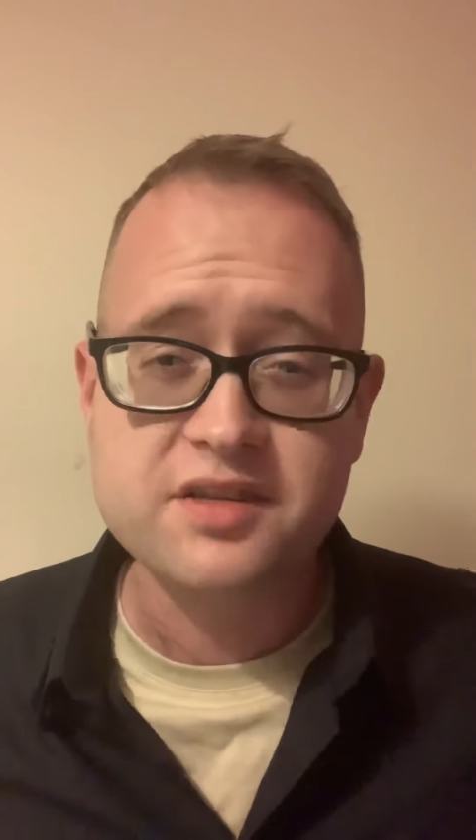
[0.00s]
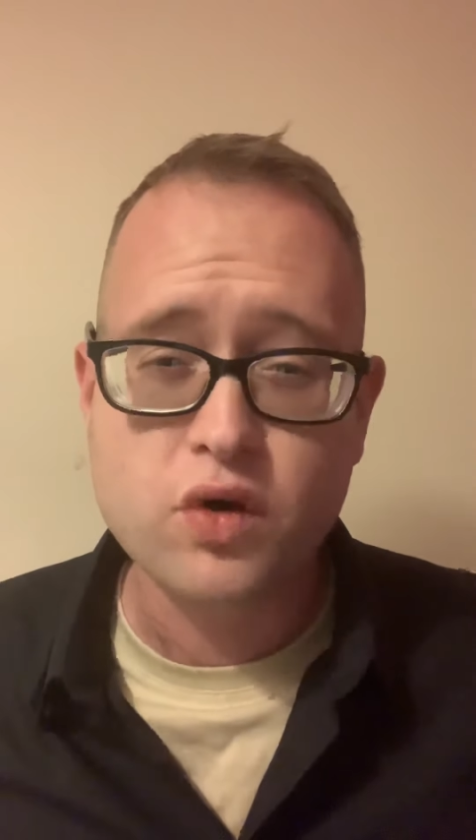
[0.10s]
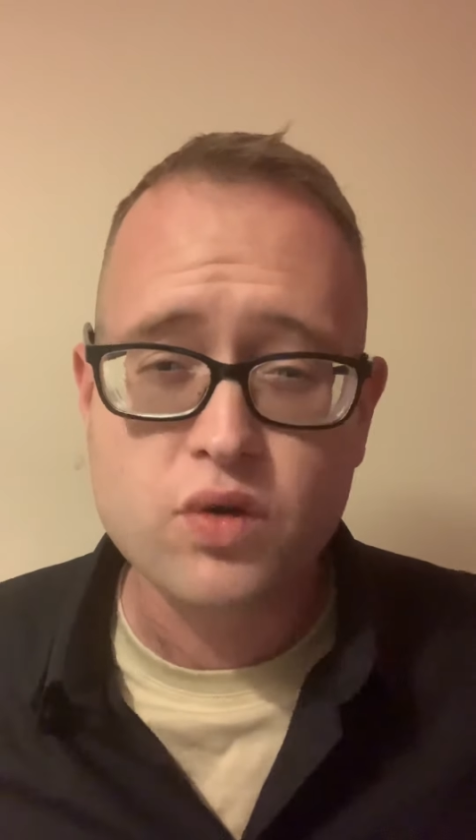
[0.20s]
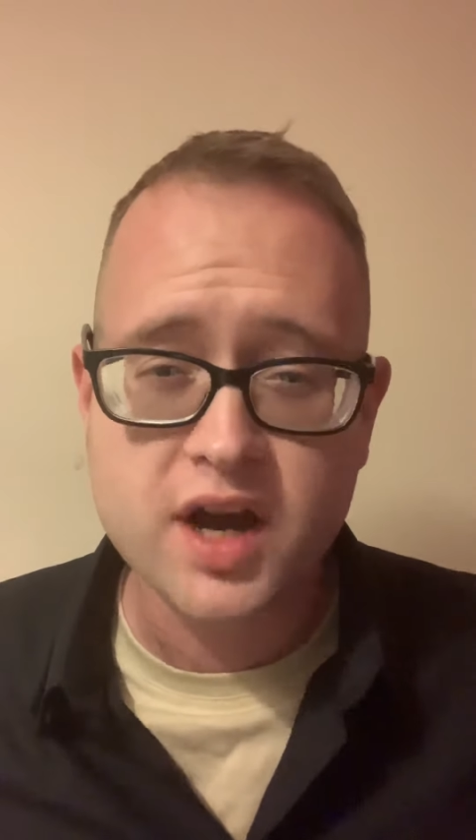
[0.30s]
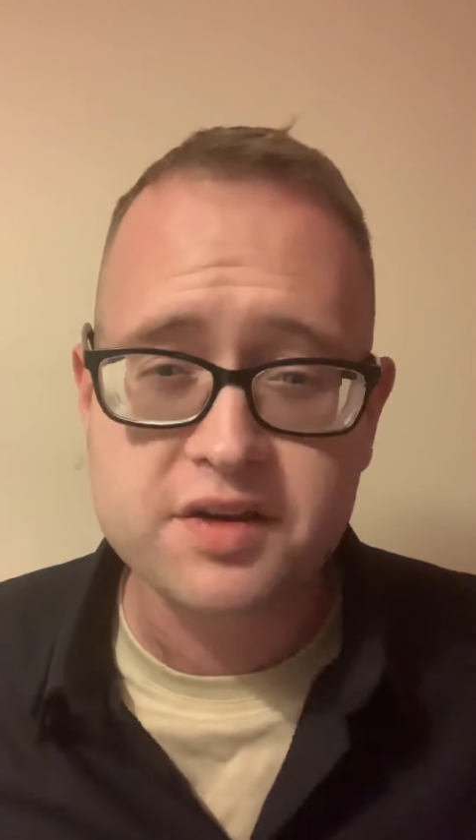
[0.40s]

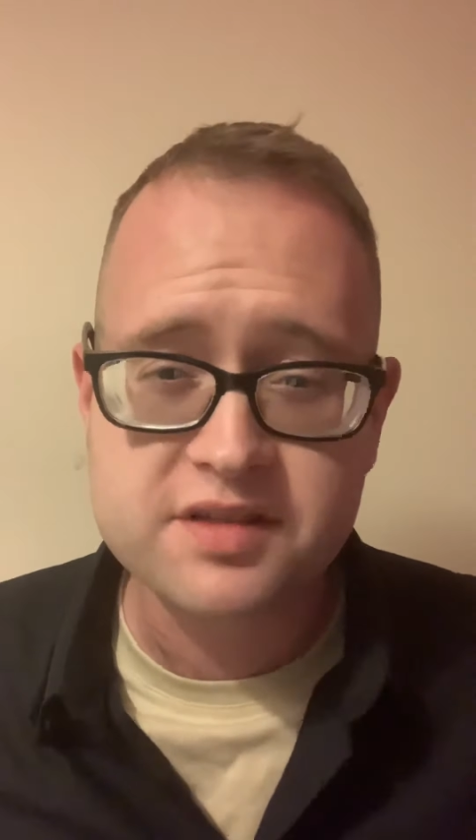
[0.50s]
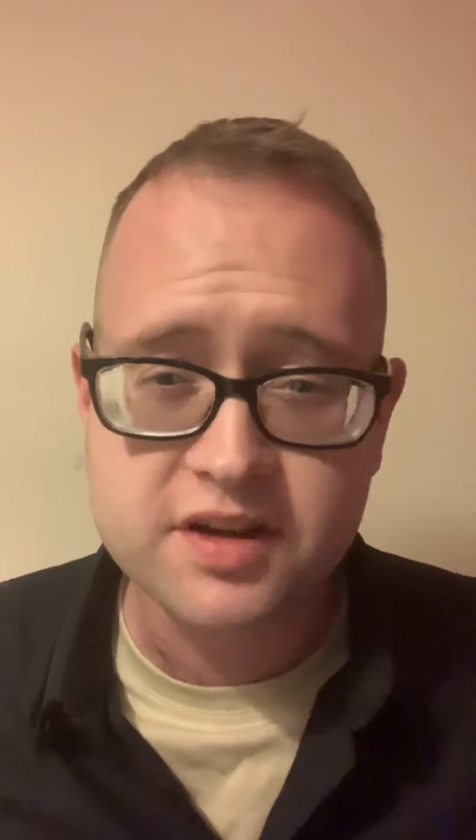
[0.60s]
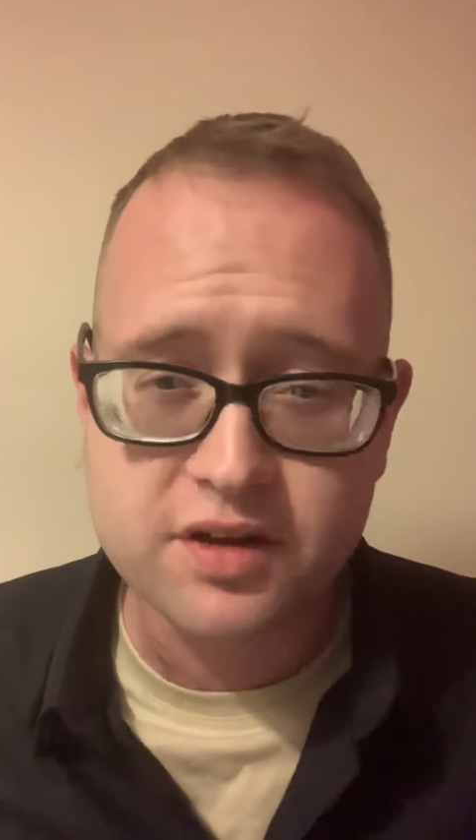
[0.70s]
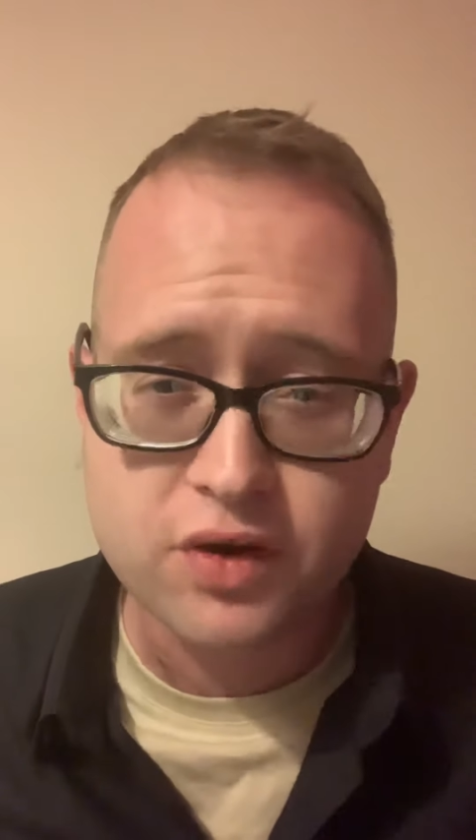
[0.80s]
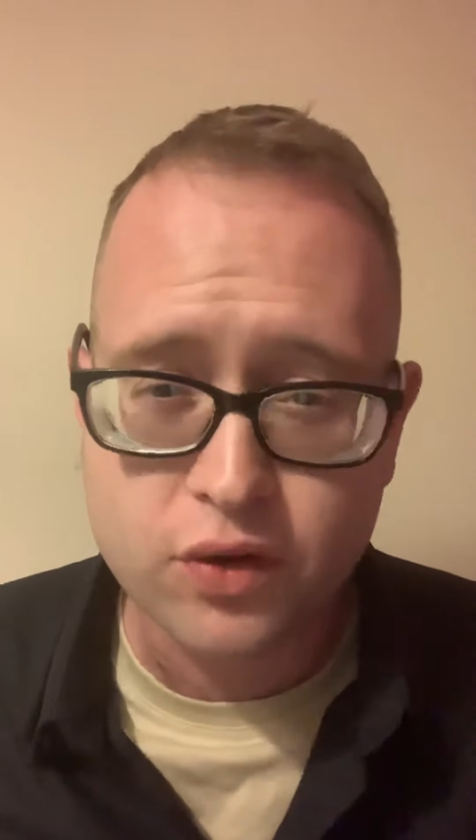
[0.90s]
All goes to
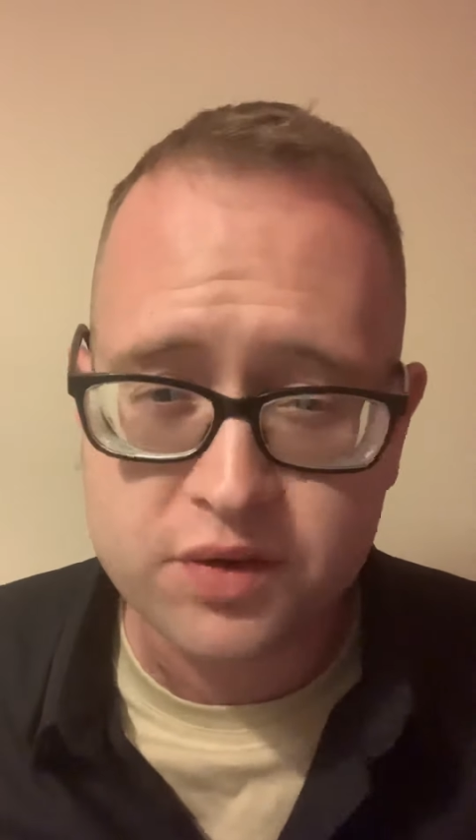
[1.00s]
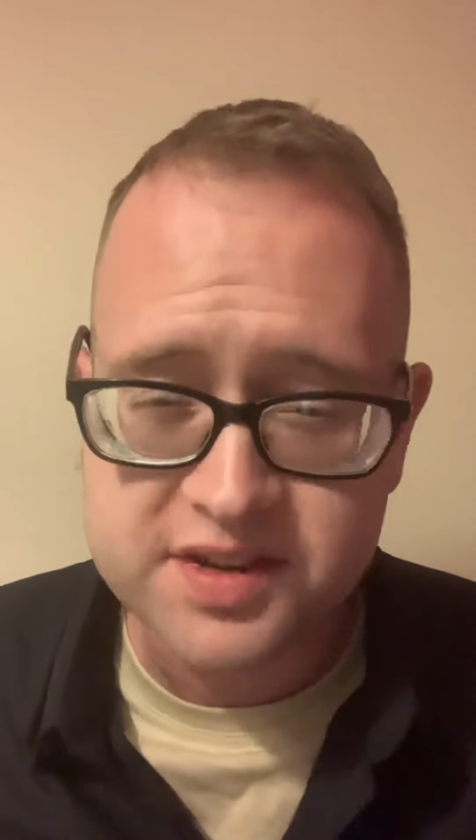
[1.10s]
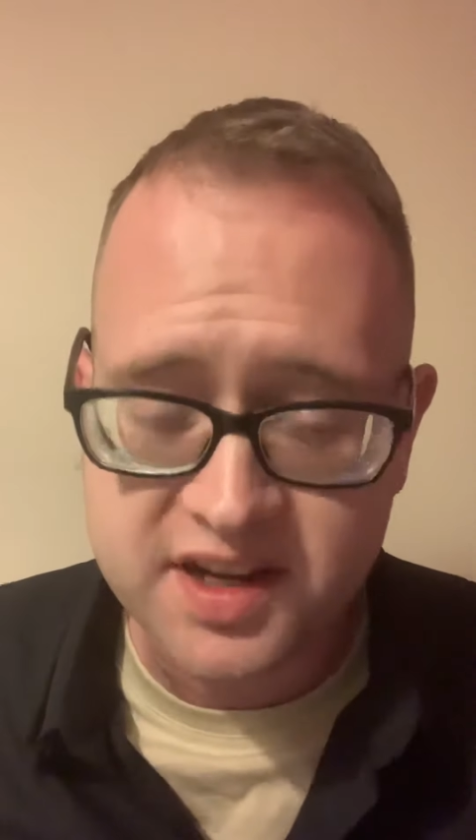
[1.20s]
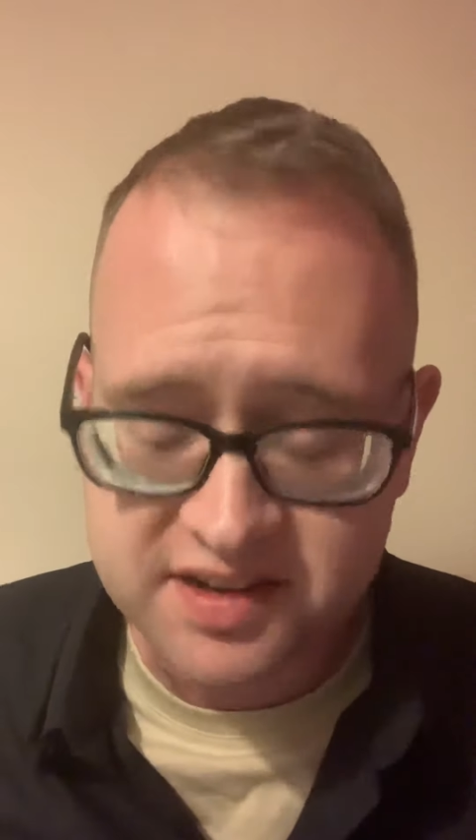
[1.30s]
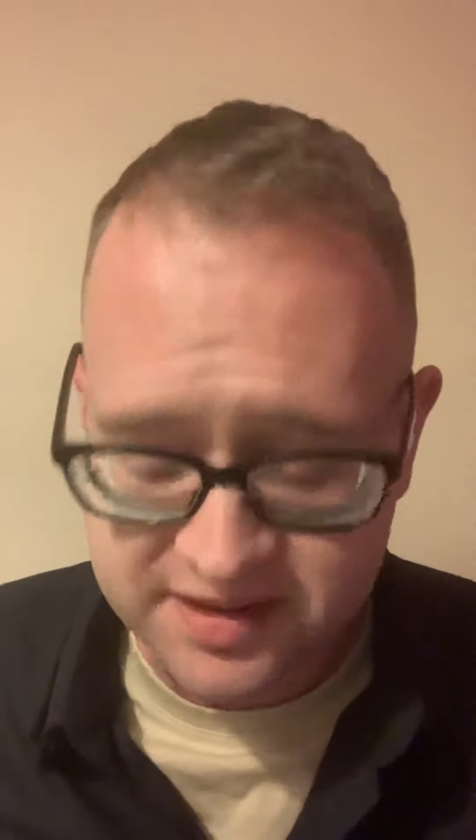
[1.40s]
good
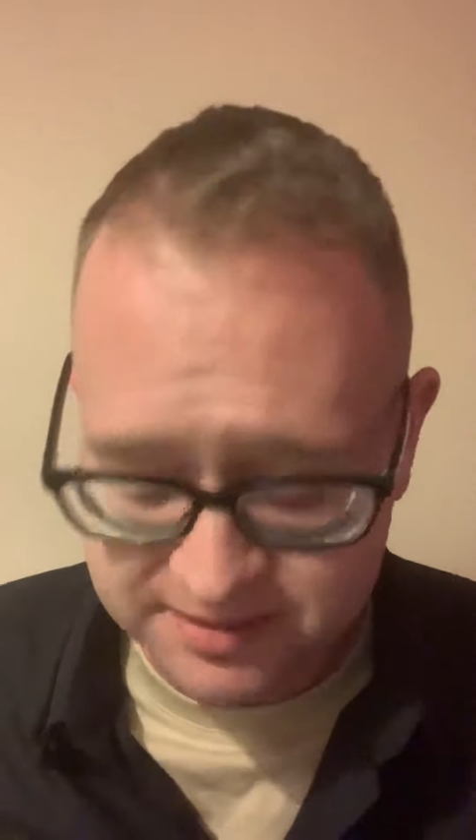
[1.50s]
causes.